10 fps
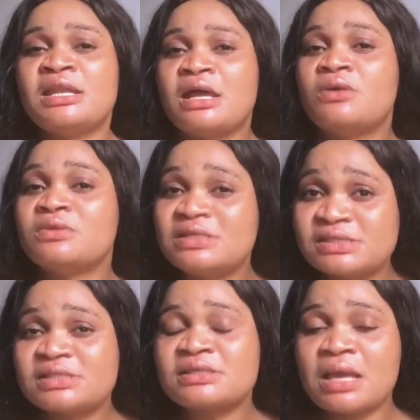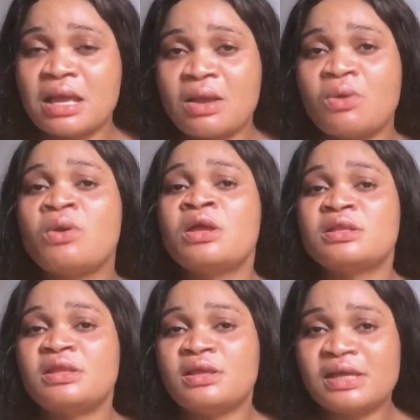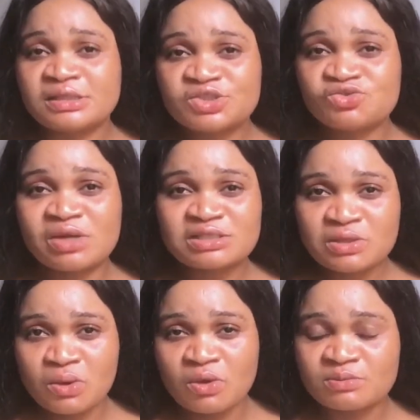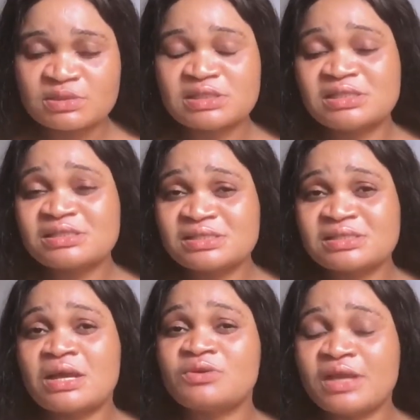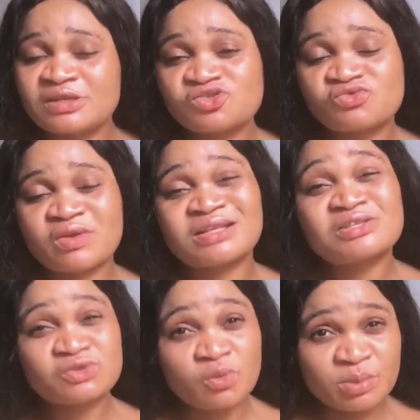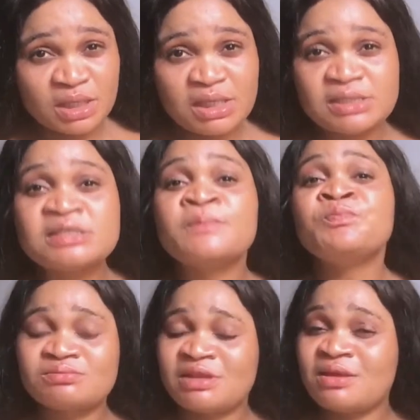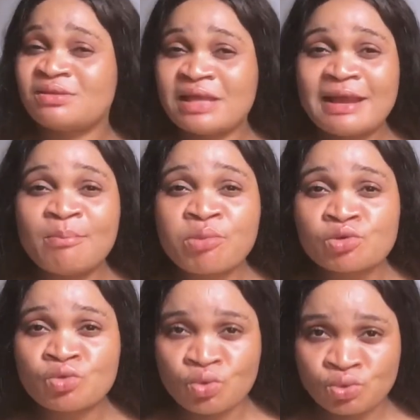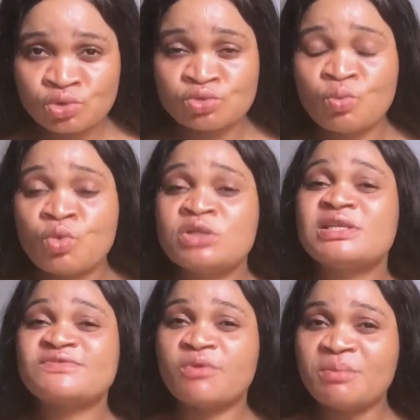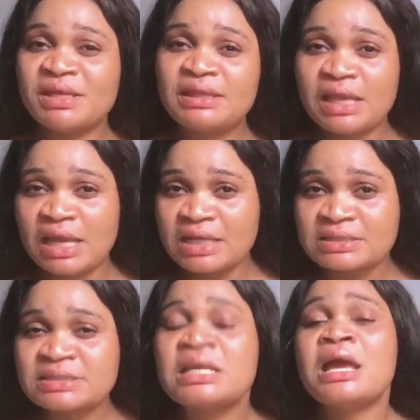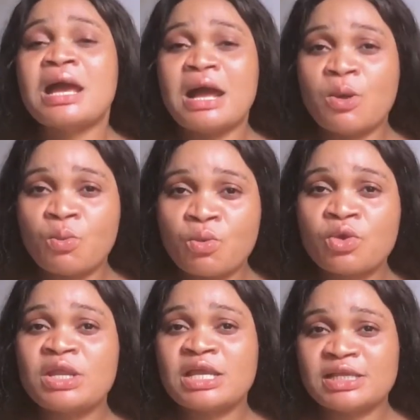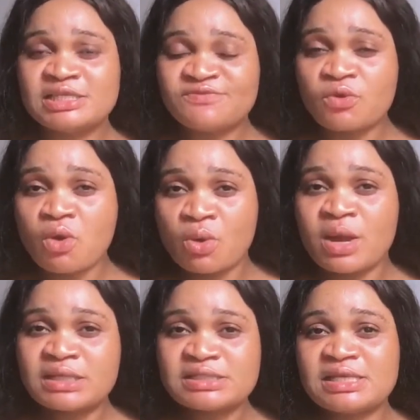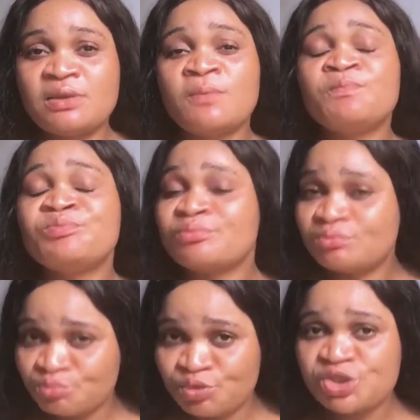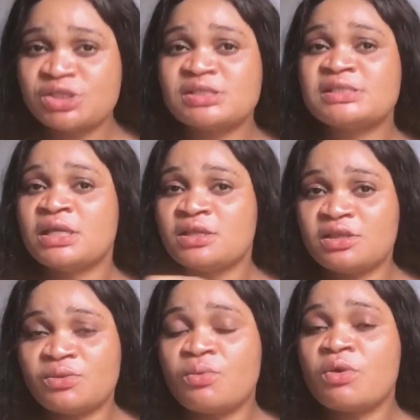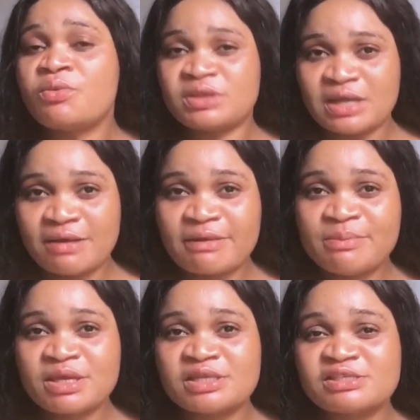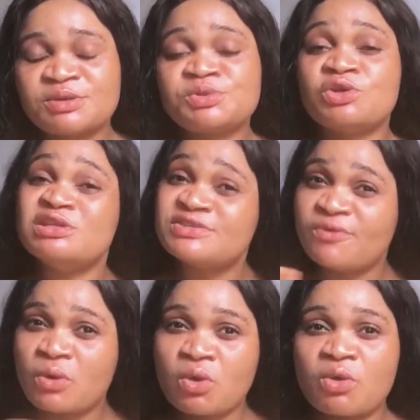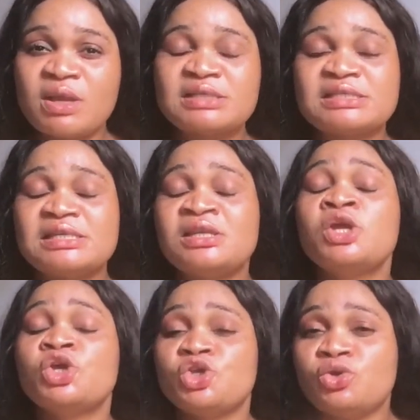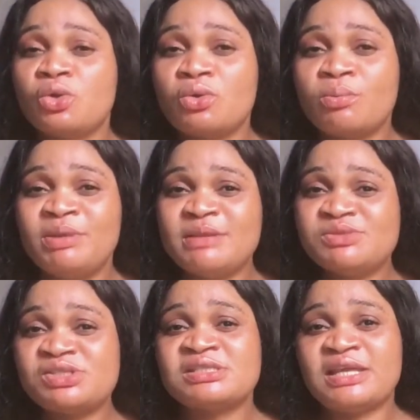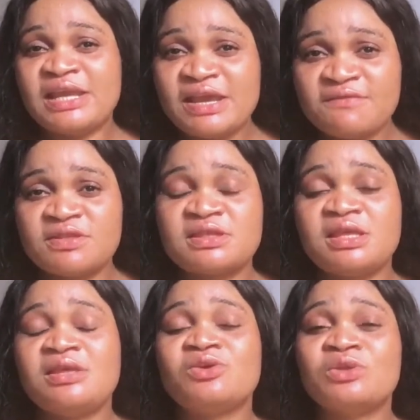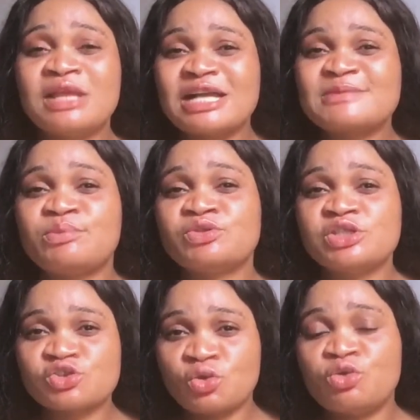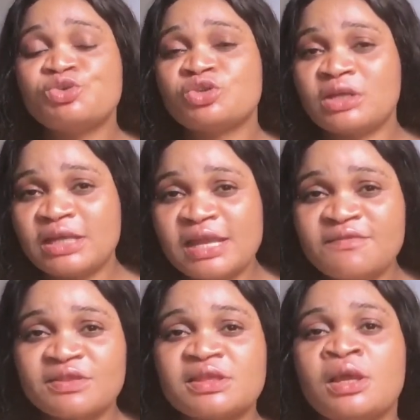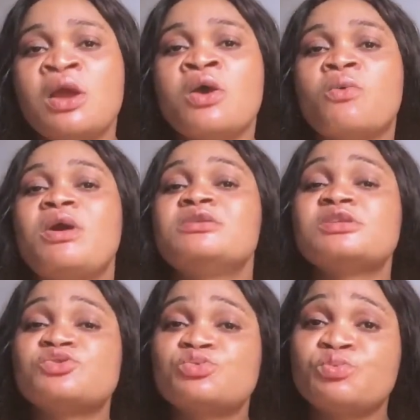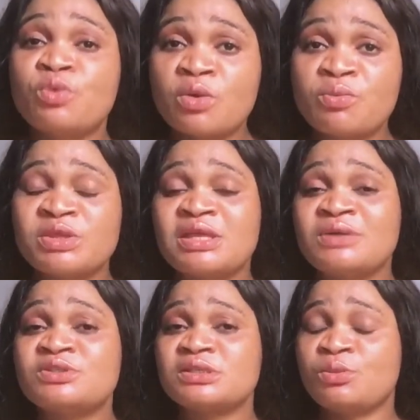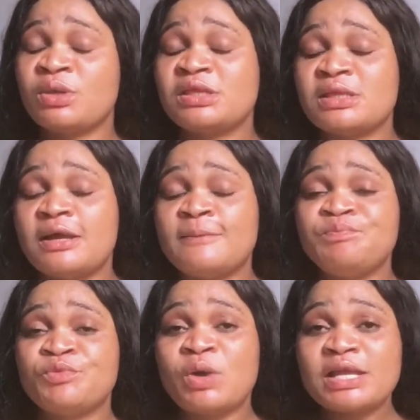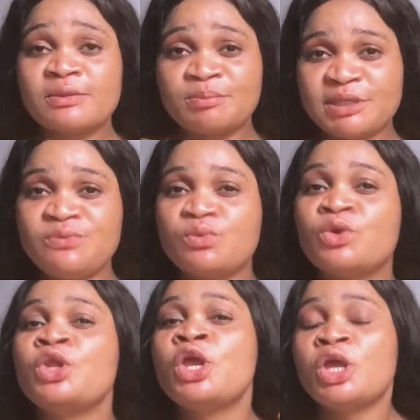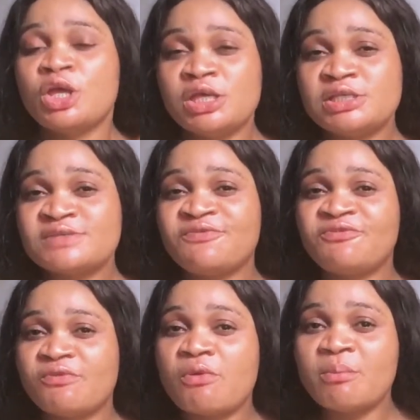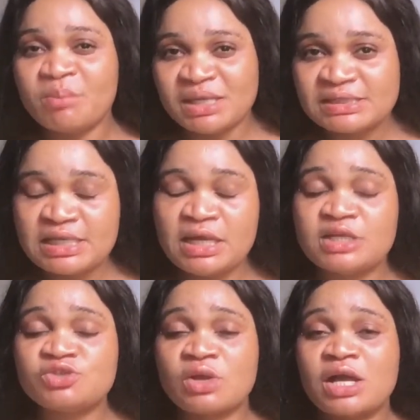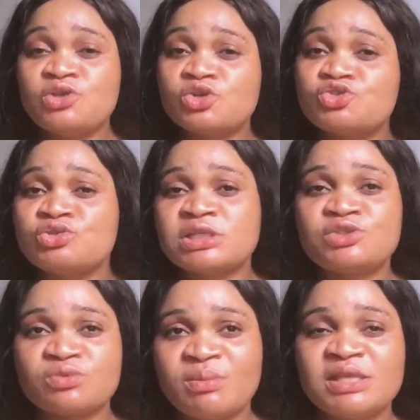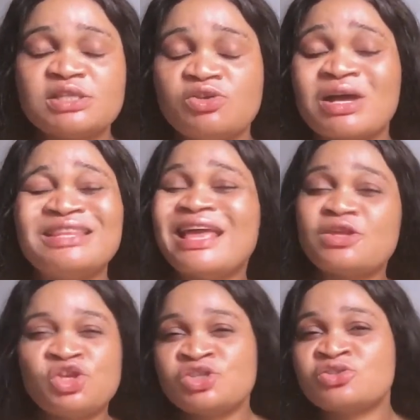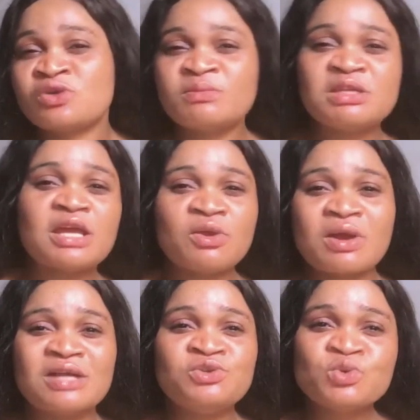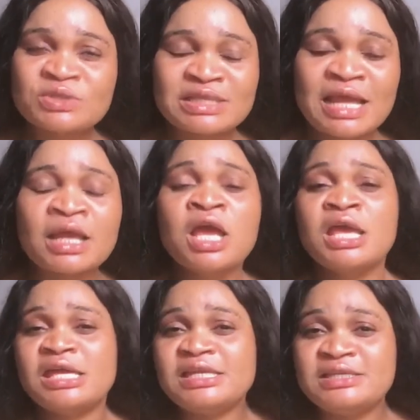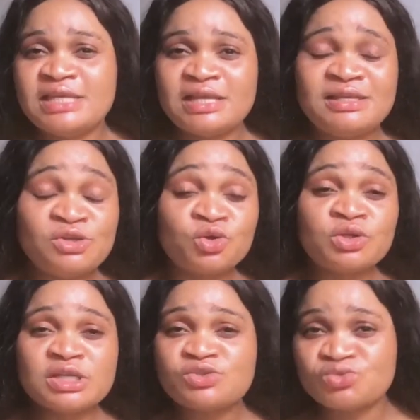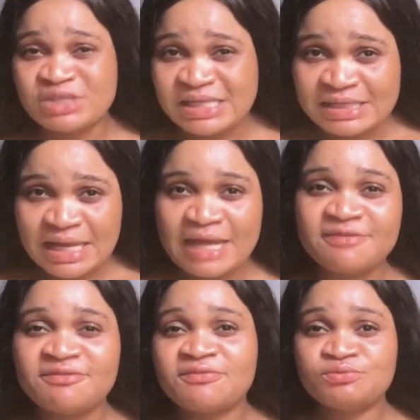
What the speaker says: Now this is how the extract comes. This is how the extract soap is. They are both good. One is for maintenance and one is for correcting, which is the one with the Arabic inscription is for correcting your blemishes and everything, your dark spot discoloration and everything, while this one without why the plain one is for maintenance. You can just use it to maintain, you can, like, it's something that you can use like it daily in your day-to-day life.